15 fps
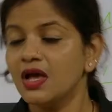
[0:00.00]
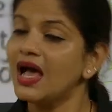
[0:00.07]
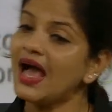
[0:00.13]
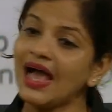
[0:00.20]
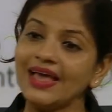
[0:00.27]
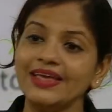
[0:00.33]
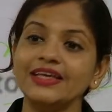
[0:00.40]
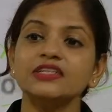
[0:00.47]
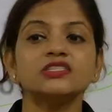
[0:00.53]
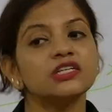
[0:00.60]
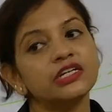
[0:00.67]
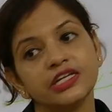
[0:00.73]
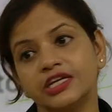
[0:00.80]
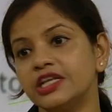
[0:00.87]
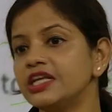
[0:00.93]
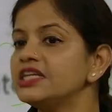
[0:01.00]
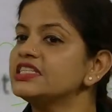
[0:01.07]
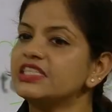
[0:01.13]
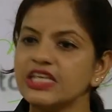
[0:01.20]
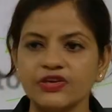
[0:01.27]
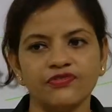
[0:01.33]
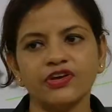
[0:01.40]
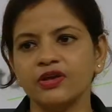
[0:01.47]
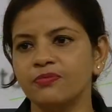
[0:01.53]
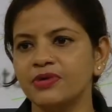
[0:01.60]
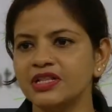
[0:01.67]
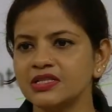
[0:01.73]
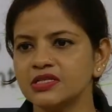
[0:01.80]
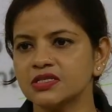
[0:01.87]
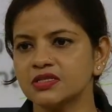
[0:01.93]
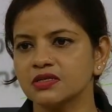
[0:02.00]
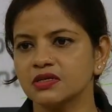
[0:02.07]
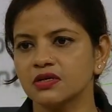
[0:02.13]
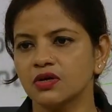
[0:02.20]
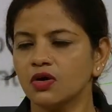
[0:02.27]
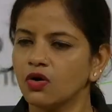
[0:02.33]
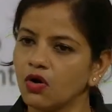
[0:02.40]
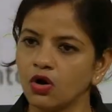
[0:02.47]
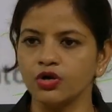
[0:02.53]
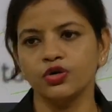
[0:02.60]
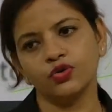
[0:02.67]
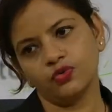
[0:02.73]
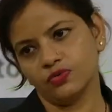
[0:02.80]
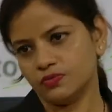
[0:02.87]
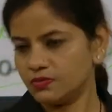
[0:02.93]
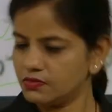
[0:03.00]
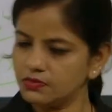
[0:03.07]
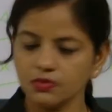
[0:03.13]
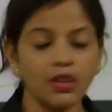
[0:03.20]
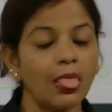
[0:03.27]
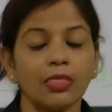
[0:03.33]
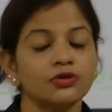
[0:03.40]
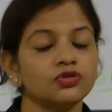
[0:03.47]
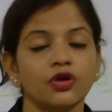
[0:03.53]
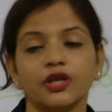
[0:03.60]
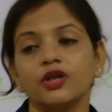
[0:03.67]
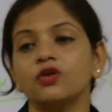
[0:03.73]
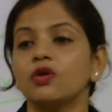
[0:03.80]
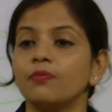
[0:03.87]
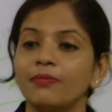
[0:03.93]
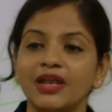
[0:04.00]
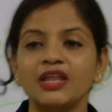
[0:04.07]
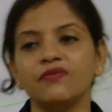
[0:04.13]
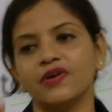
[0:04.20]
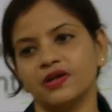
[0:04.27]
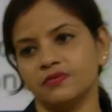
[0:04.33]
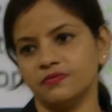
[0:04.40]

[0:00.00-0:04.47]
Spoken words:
Highest degree is even means onto. No, sorry, many one.